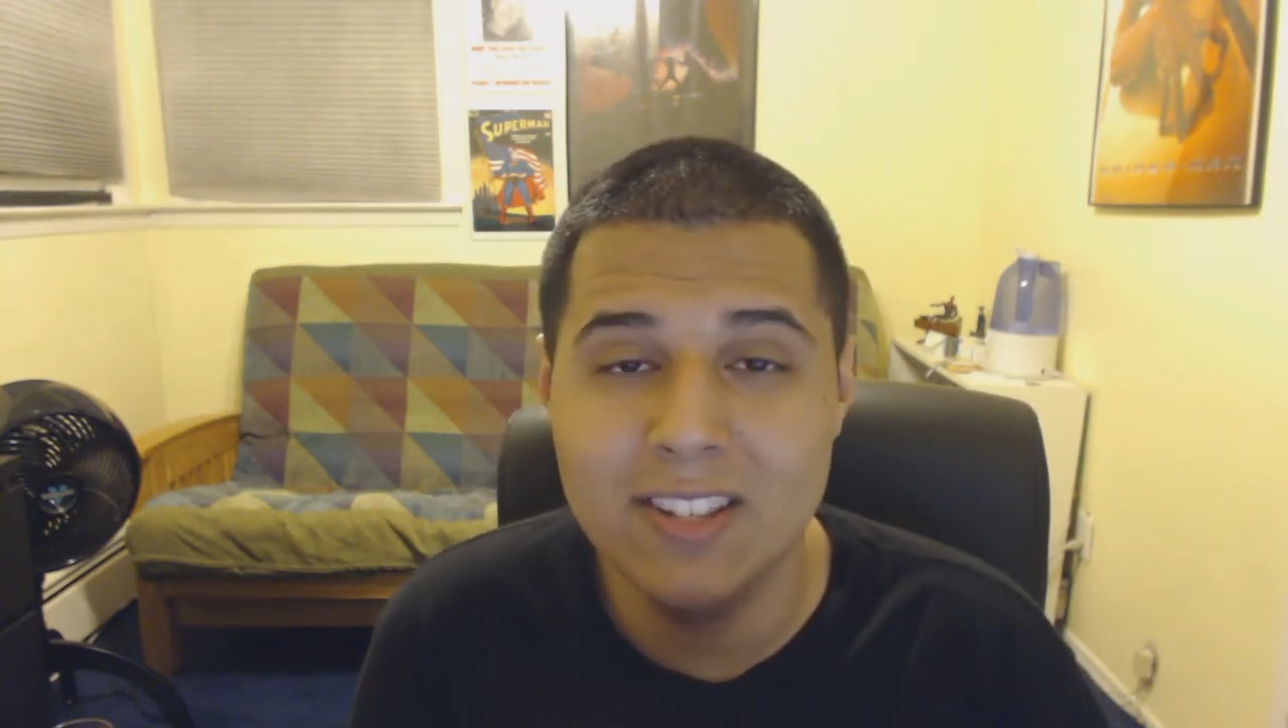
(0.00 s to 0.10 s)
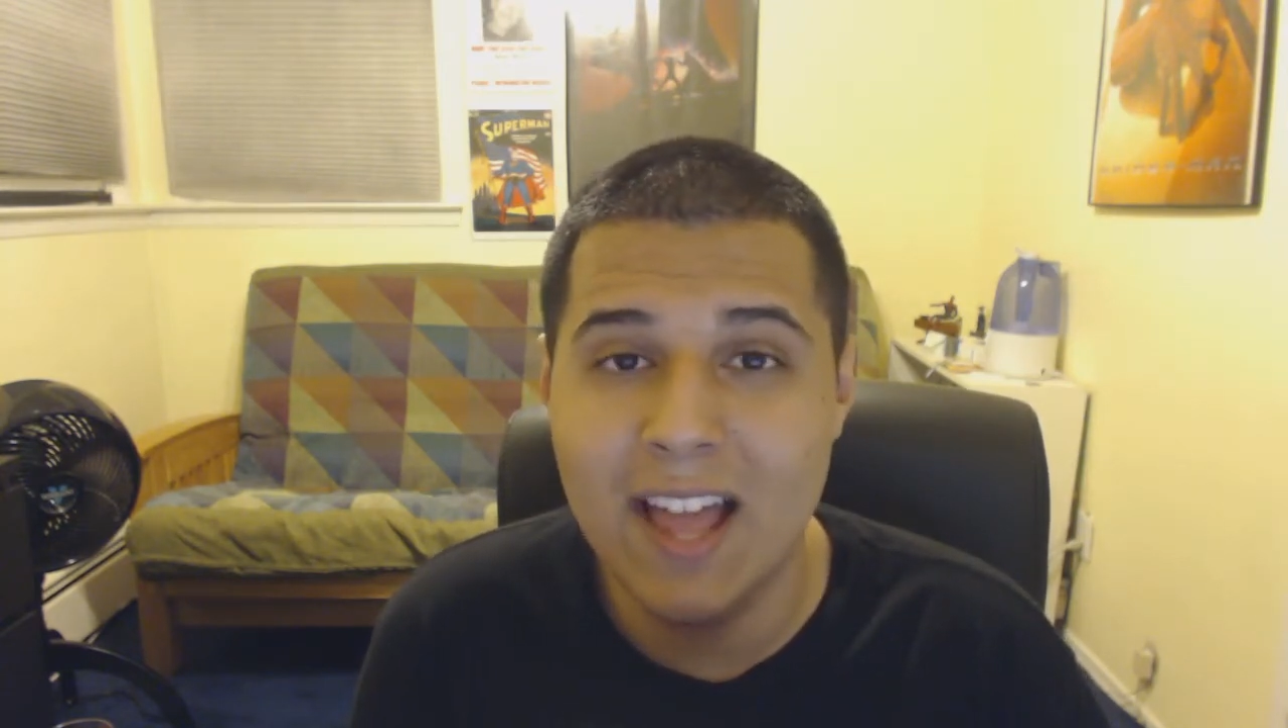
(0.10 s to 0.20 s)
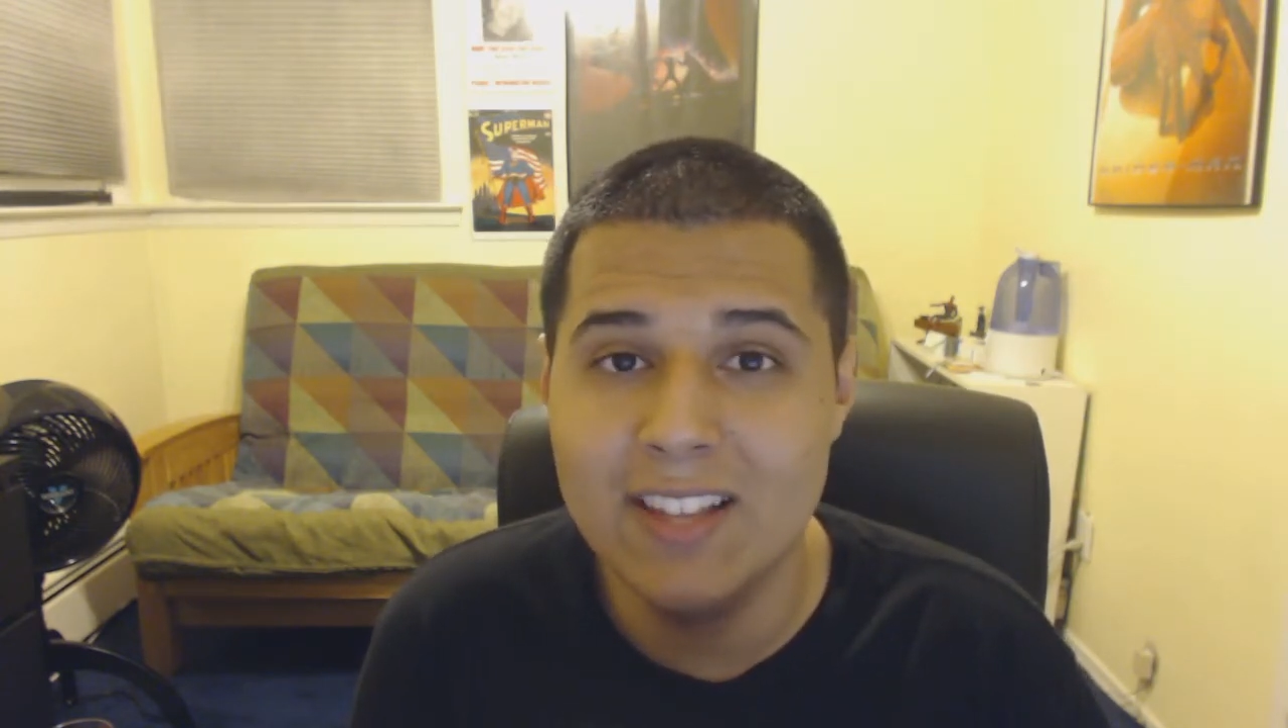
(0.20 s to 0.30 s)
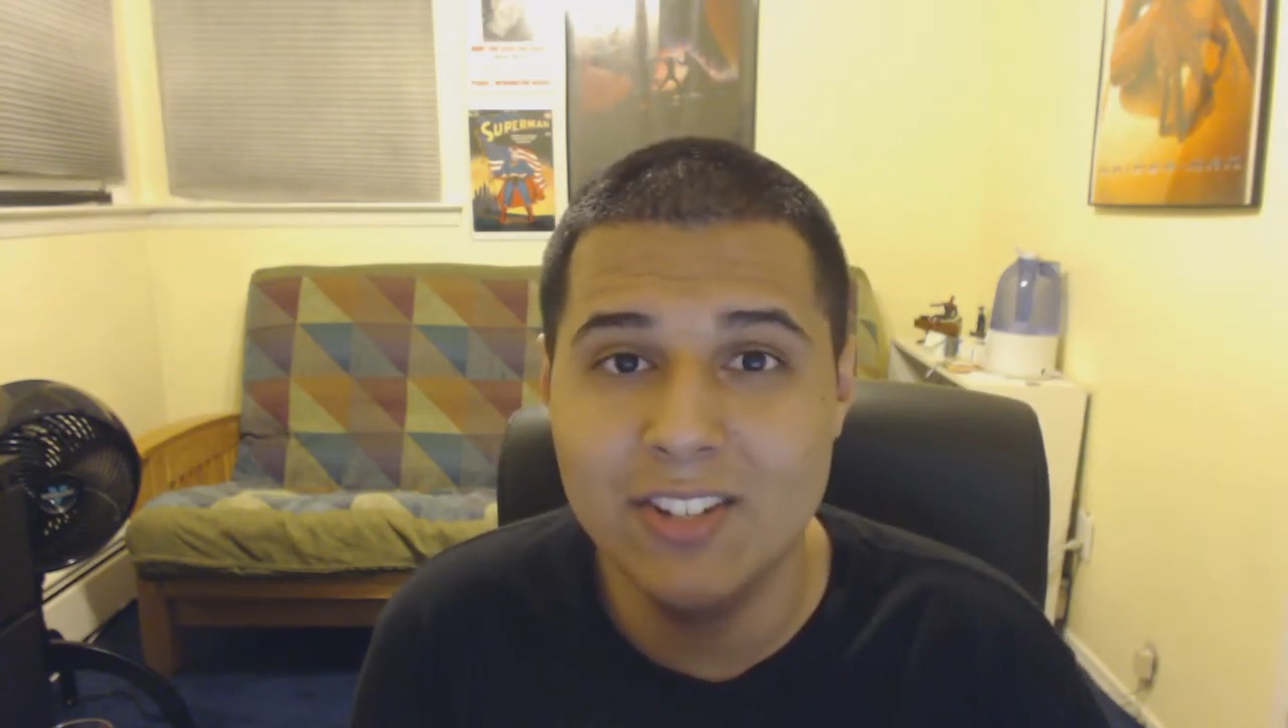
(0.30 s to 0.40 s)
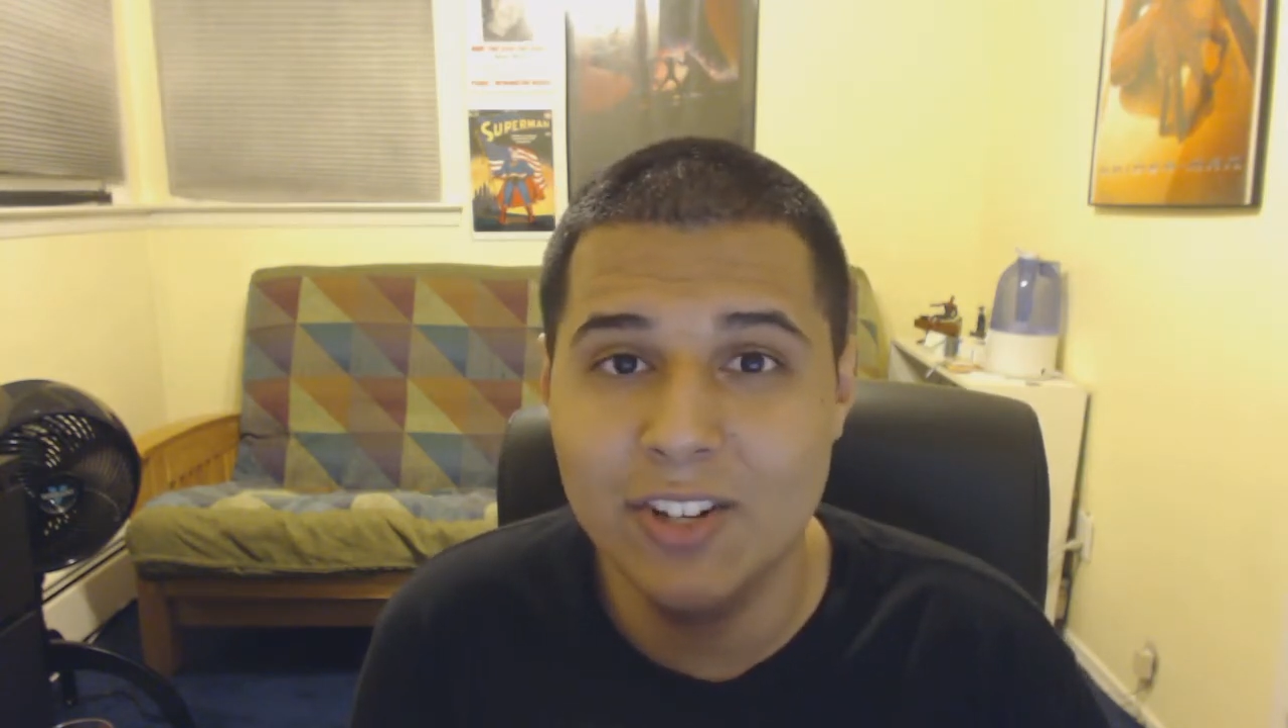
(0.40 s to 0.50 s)

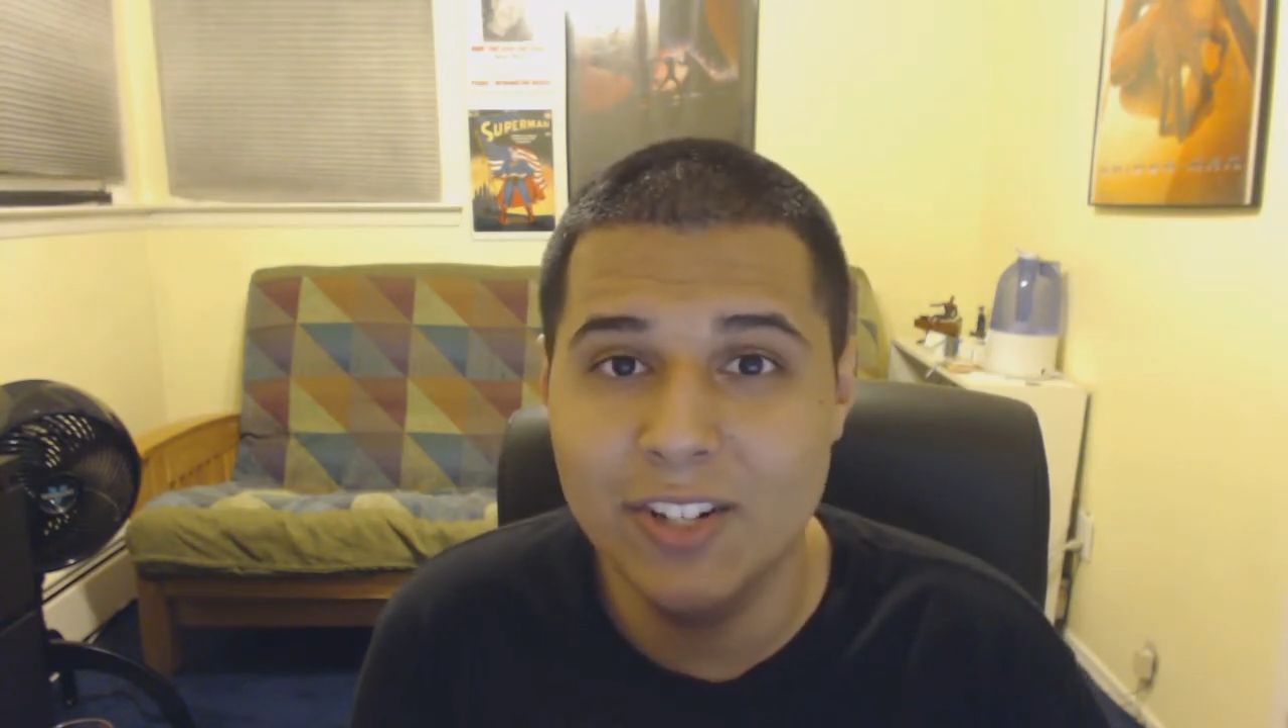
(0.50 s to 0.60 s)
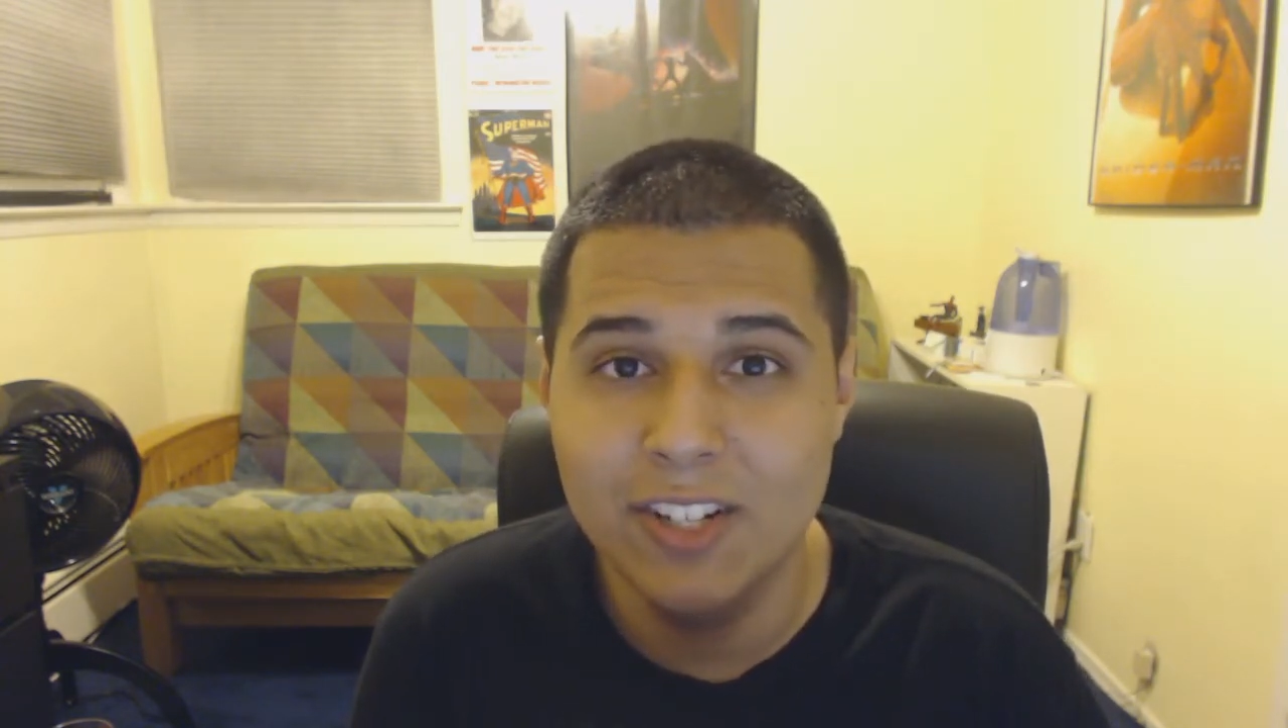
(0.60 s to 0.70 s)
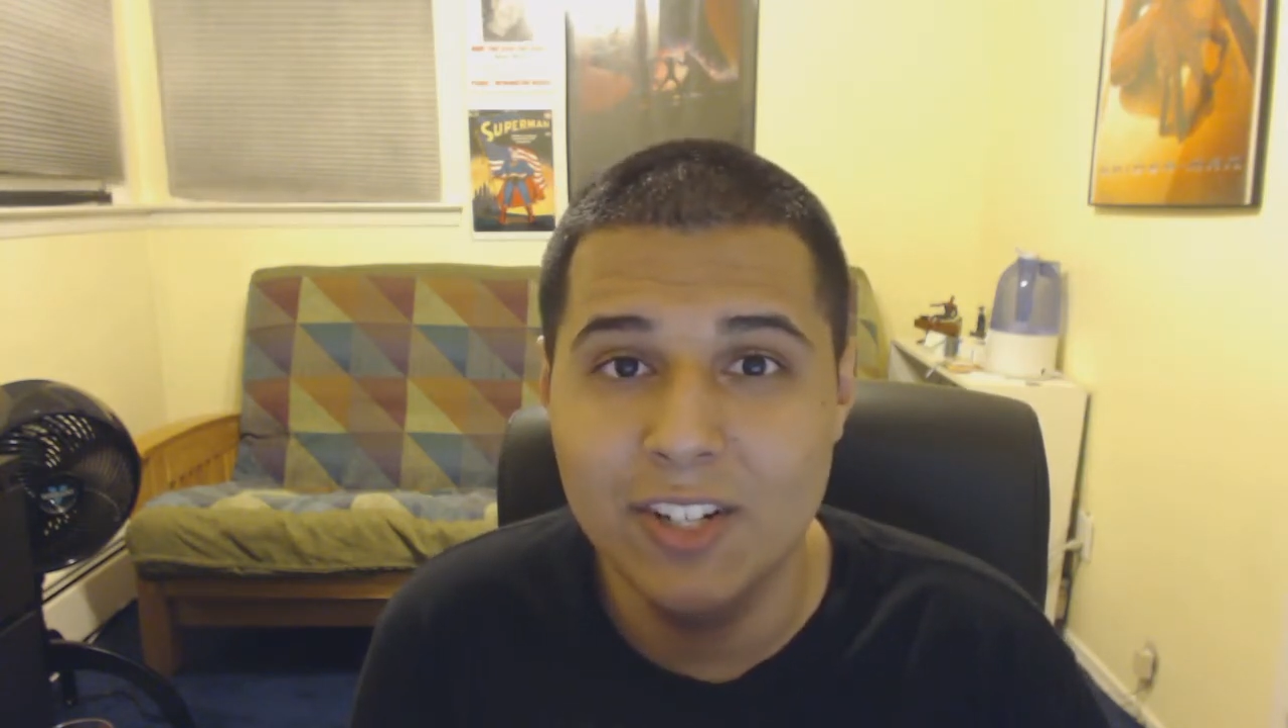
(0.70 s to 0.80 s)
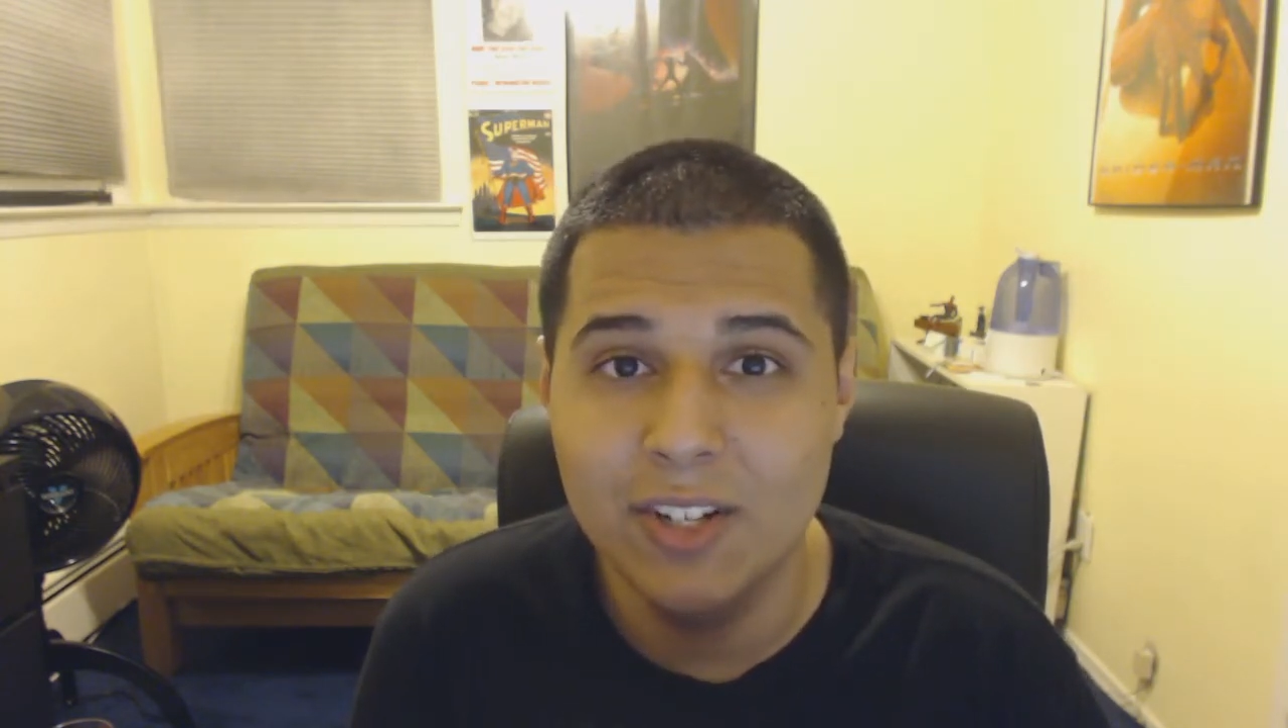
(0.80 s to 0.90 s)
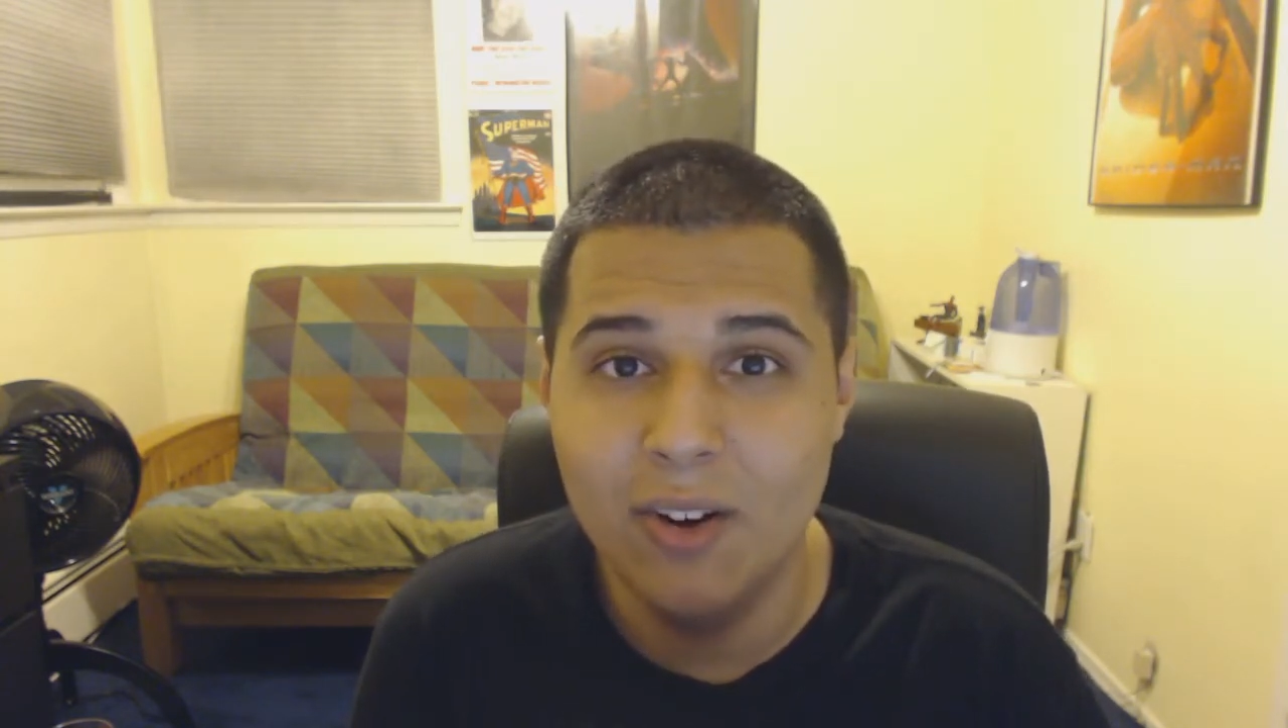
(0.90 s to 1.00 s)
lesser,